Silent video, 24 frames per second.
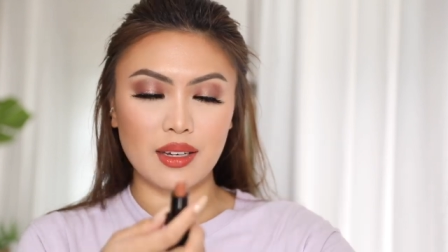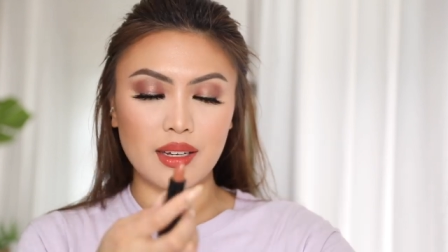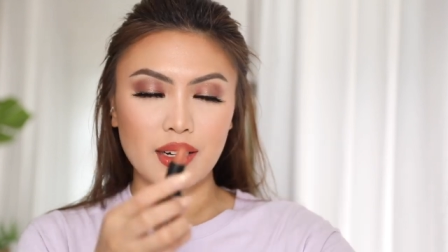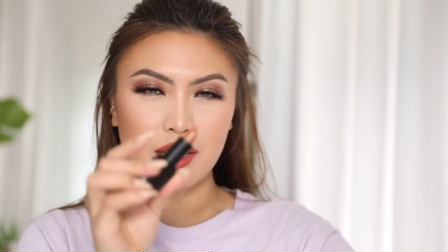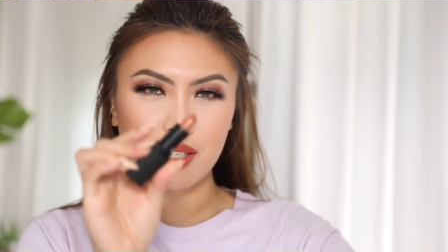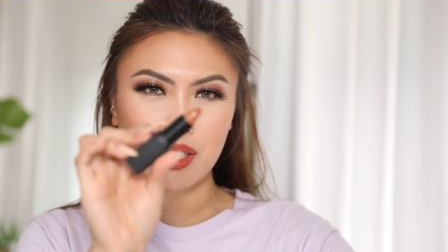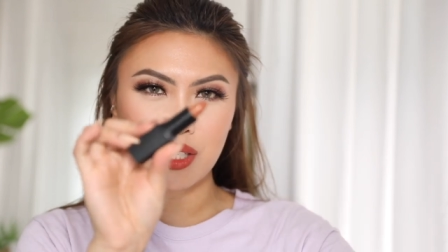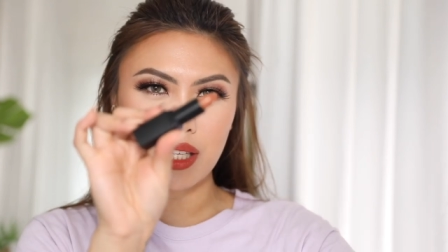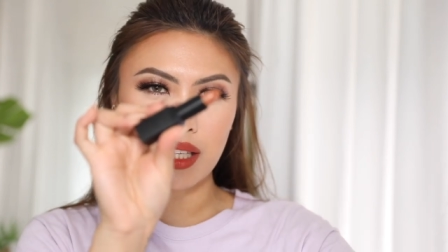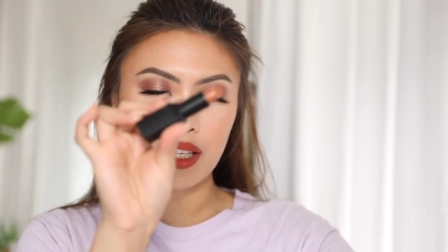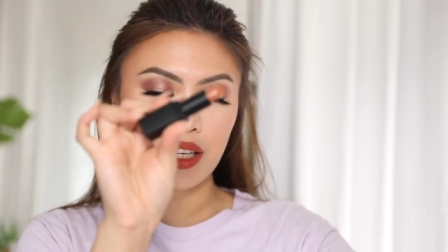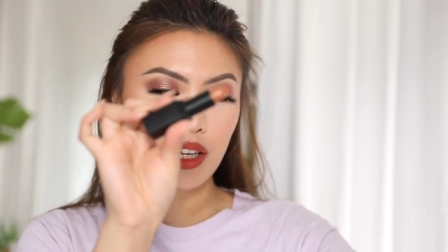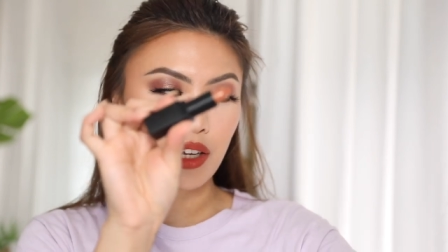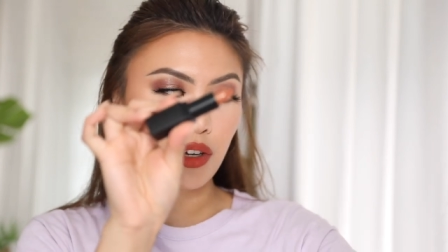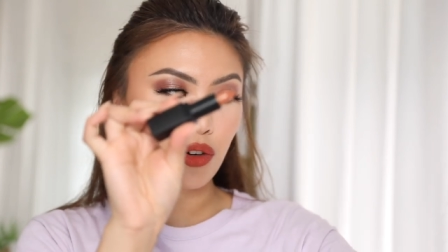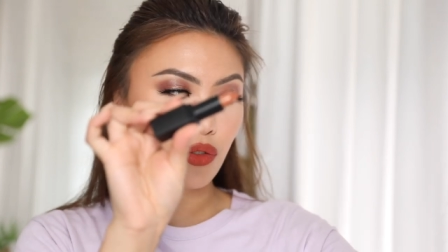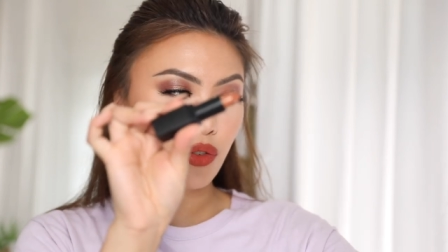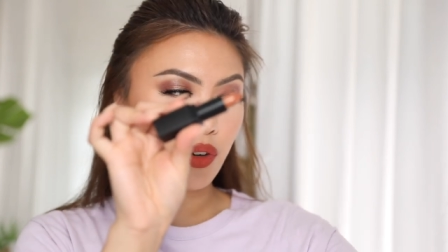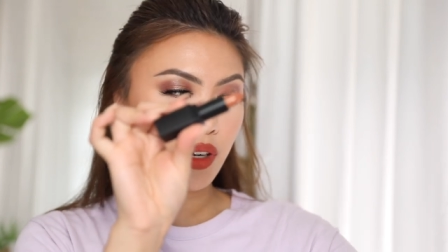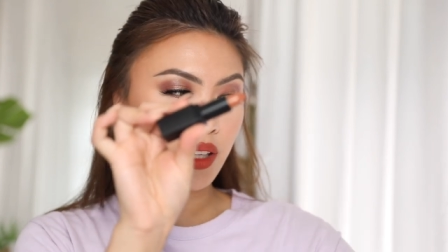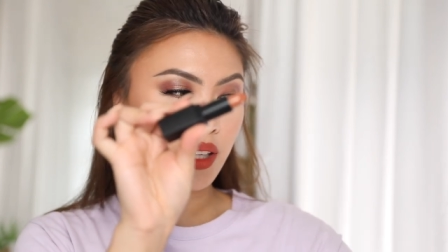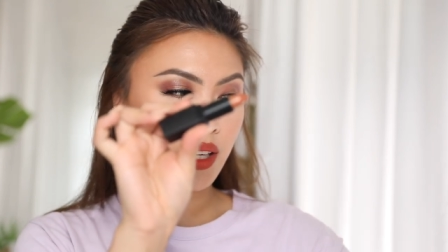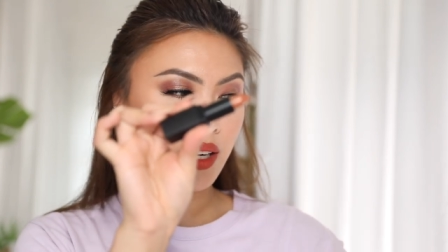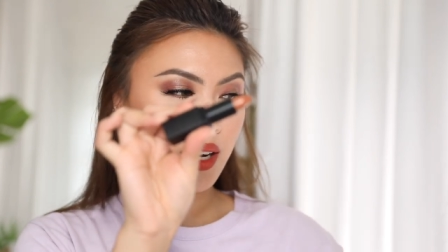and it's like a
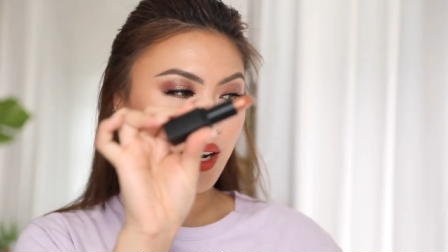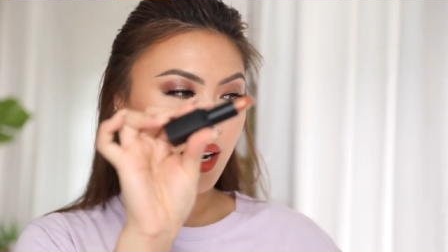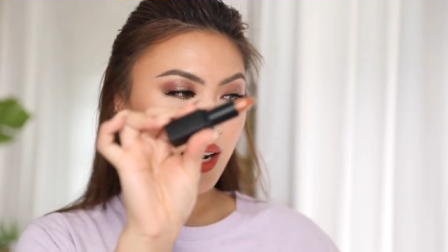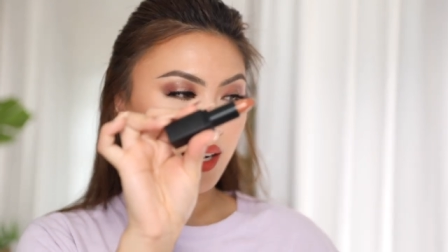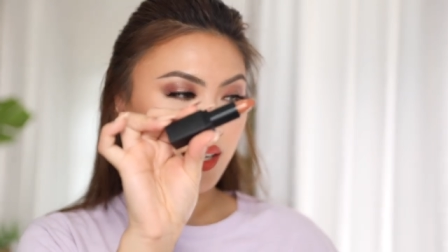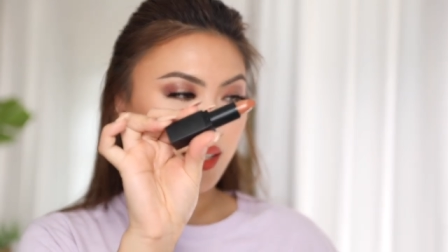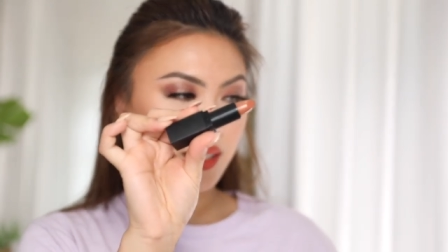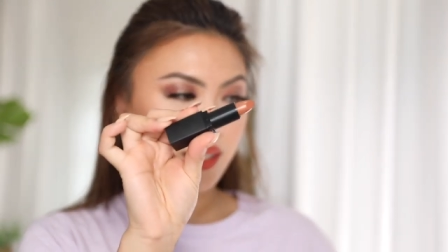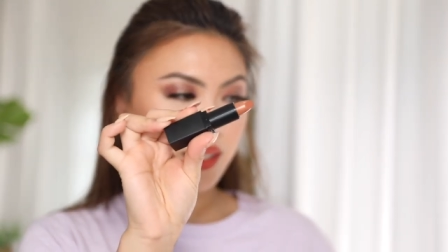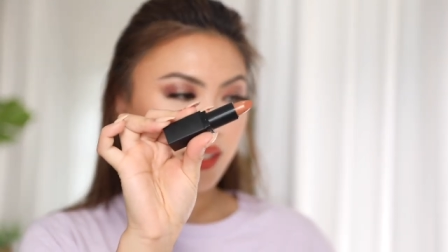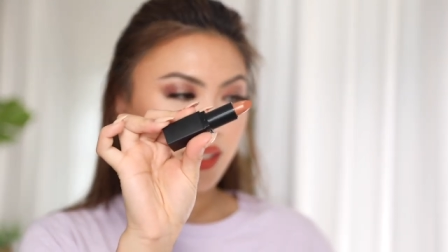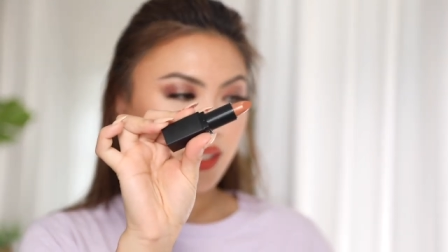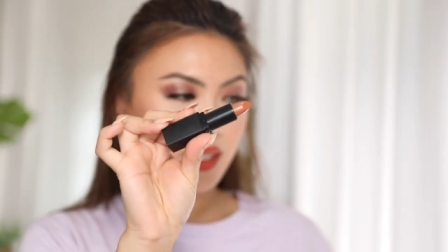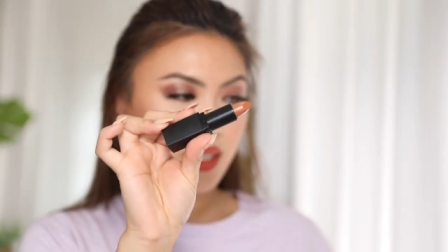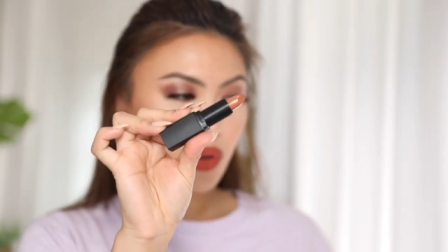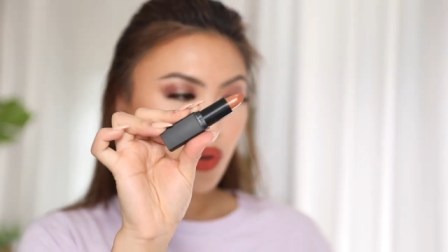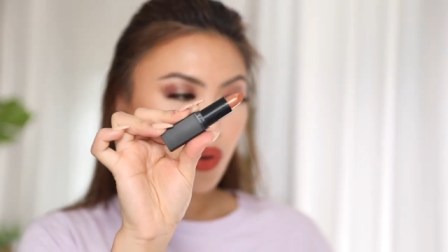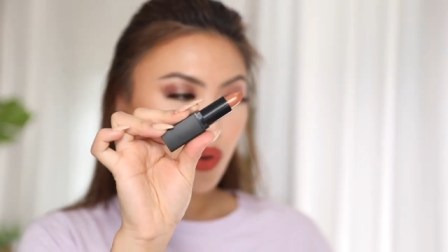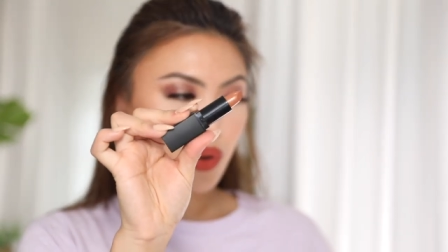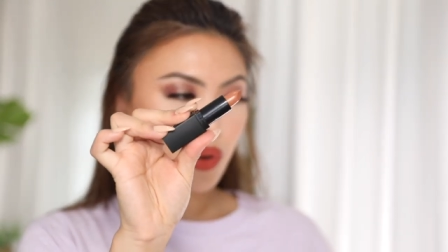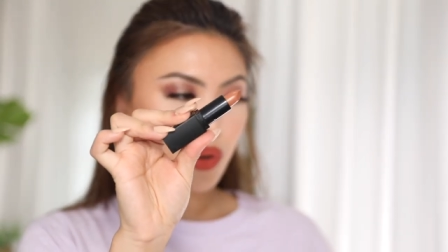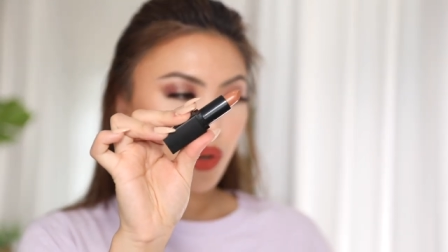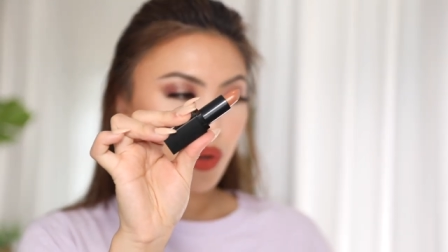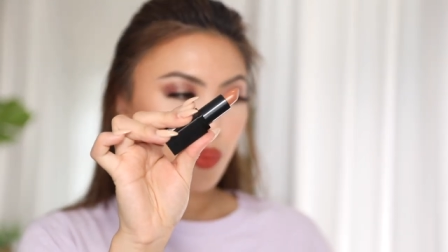really nice
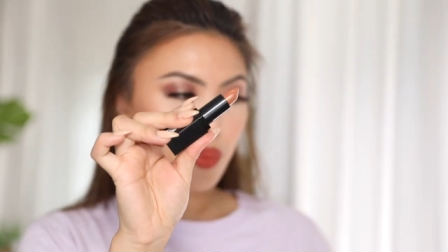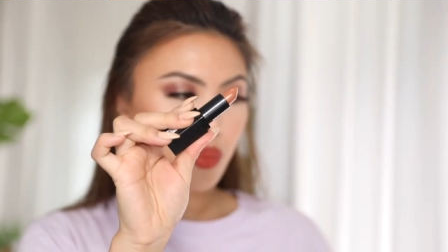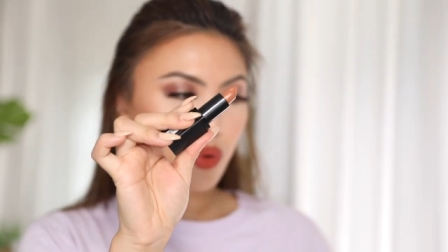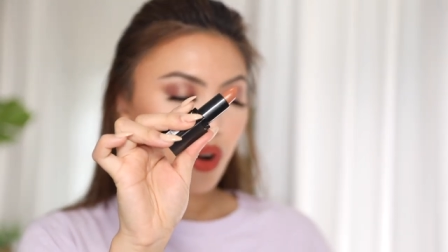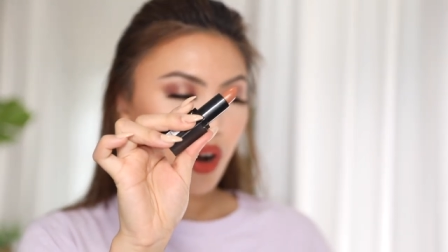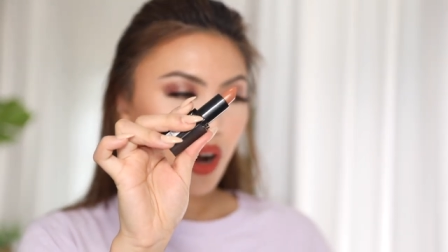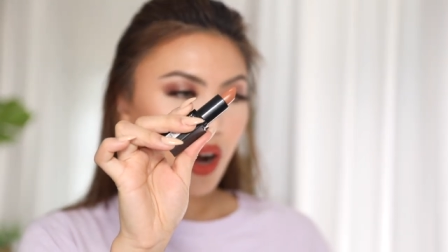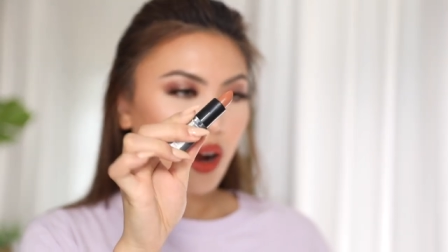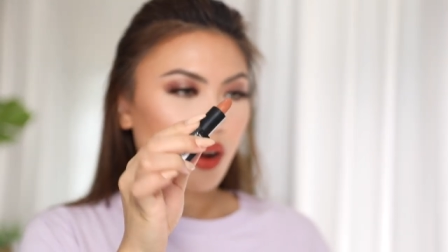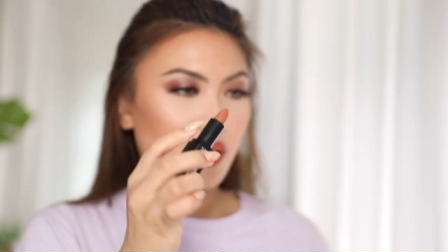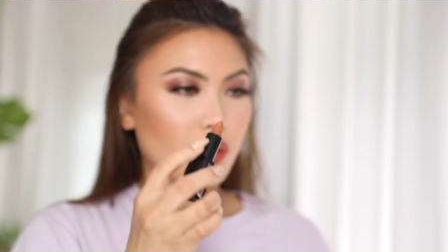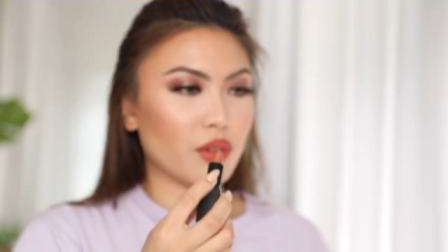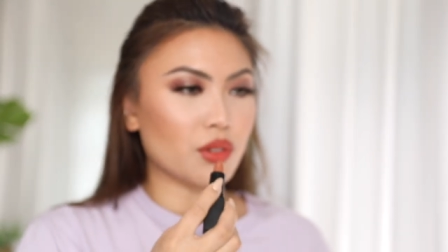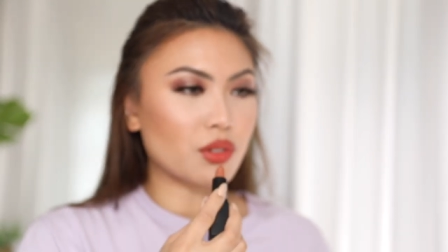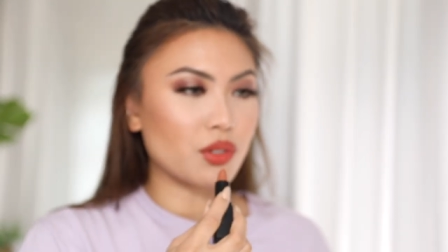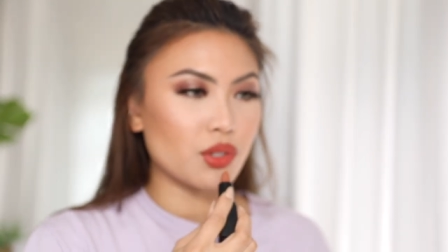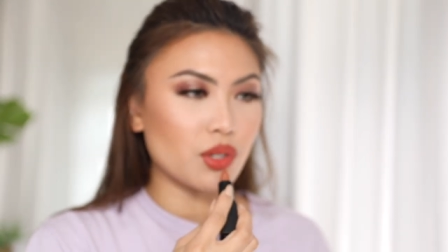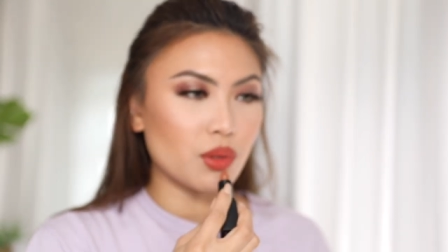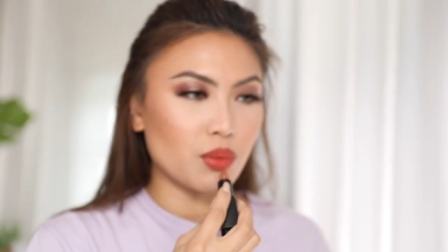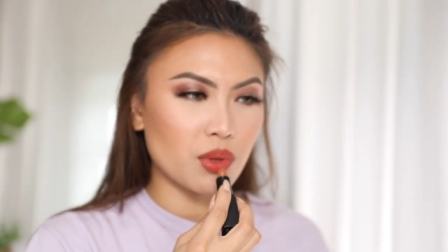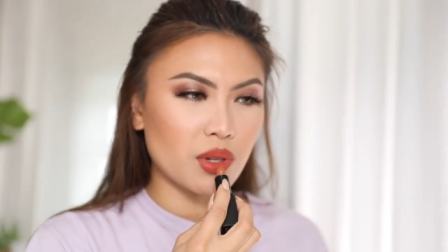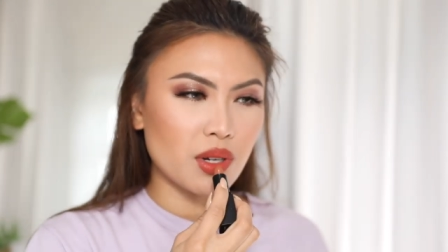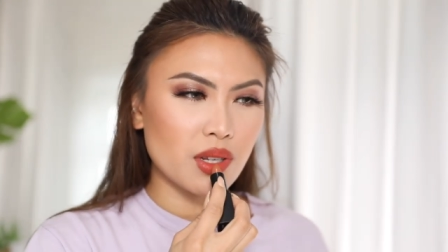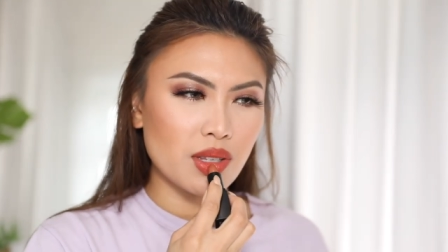nudie brown,
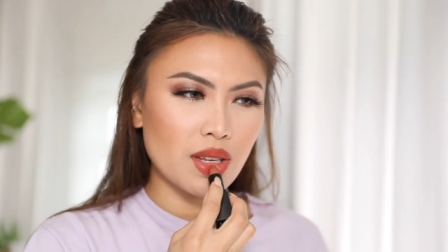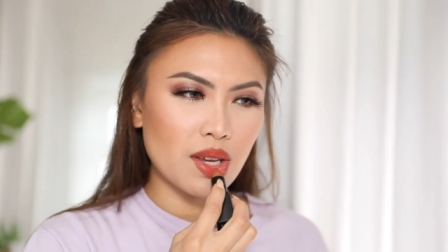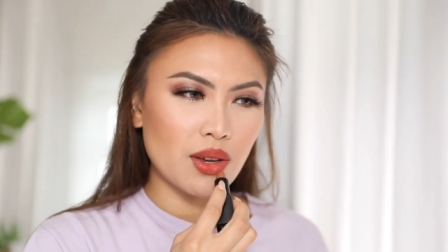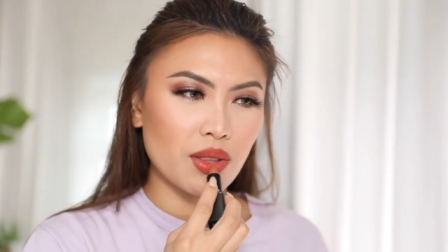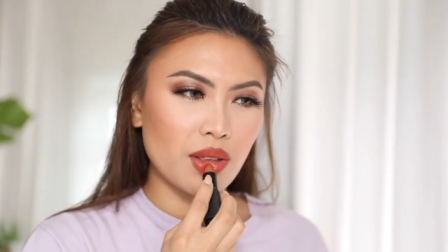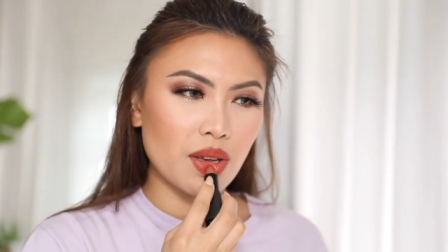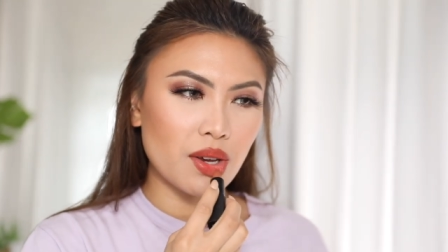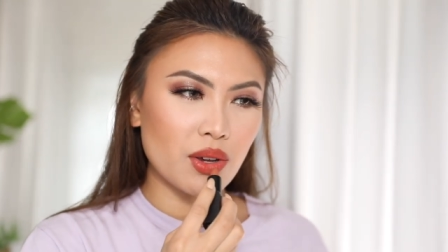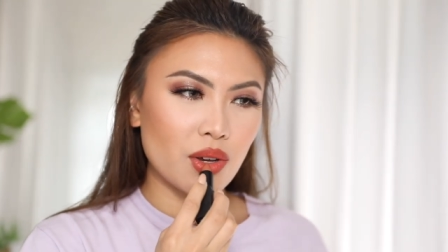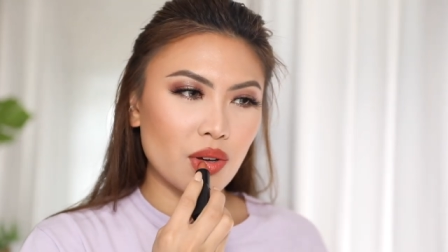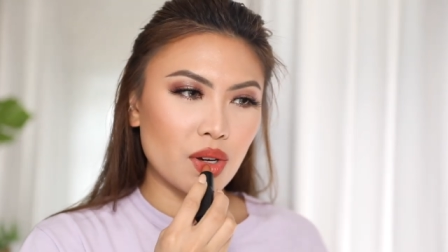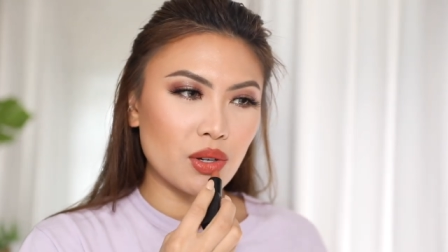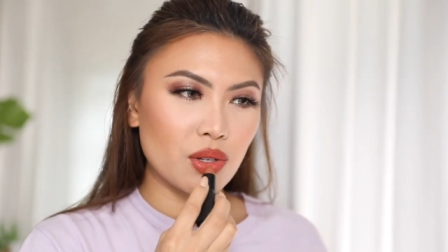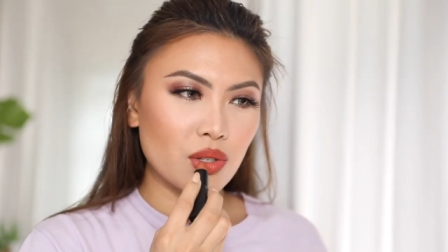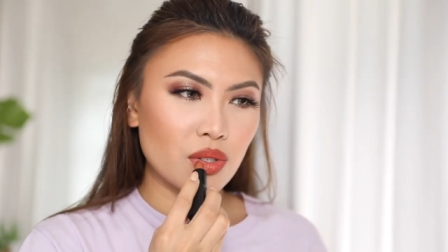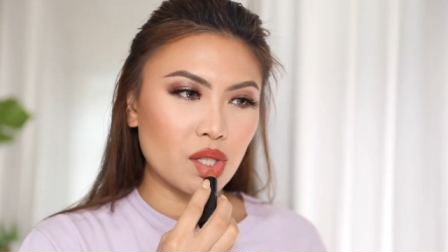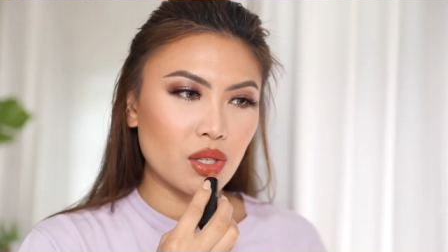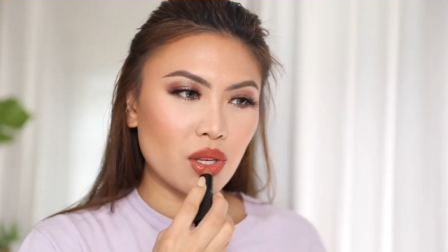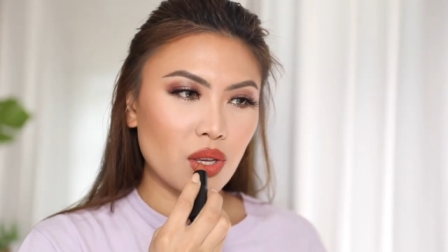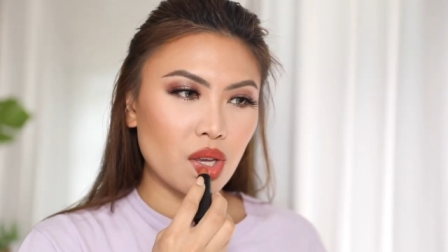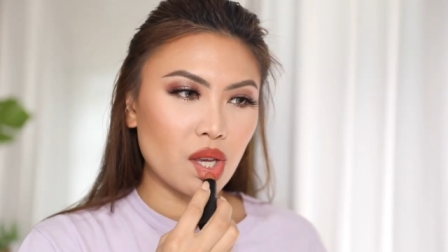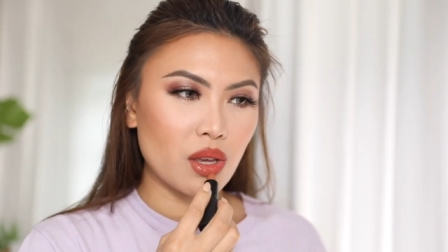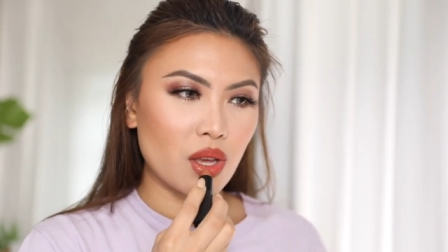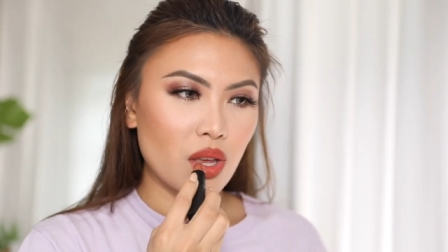so I'm going to see how that
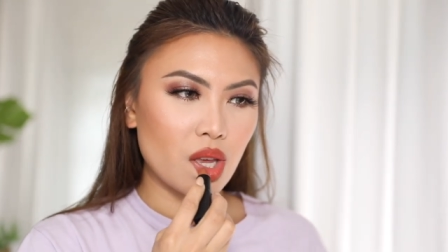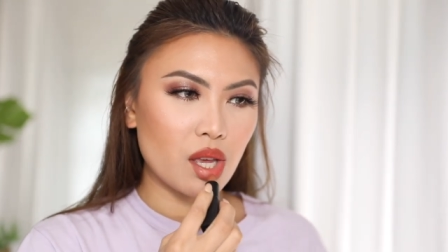goes,